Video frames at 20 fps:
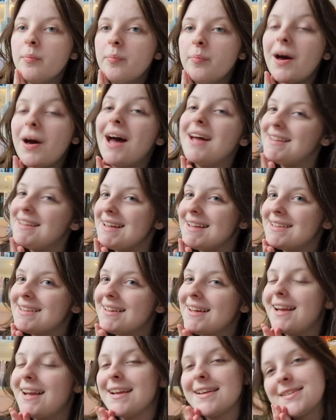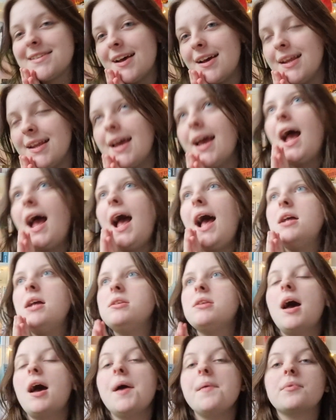but I did, and I started it,
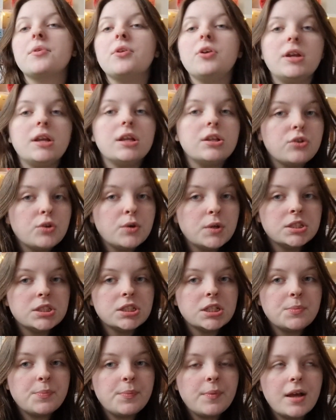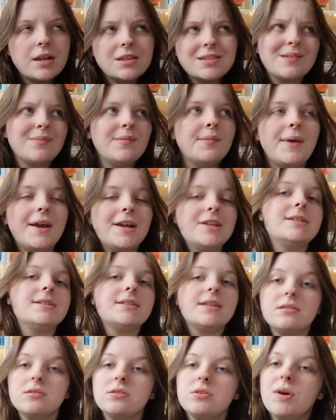and I'm currently 207 pages
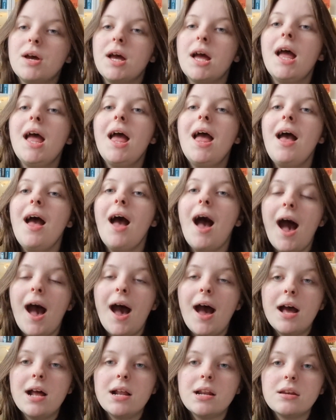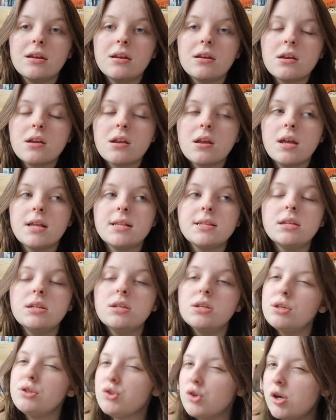into it, and it's an
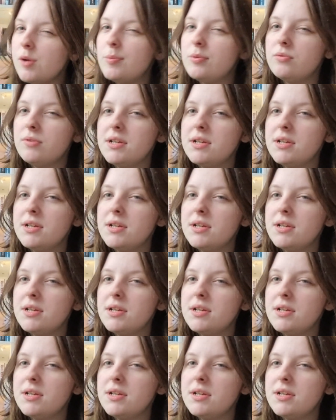enjoyable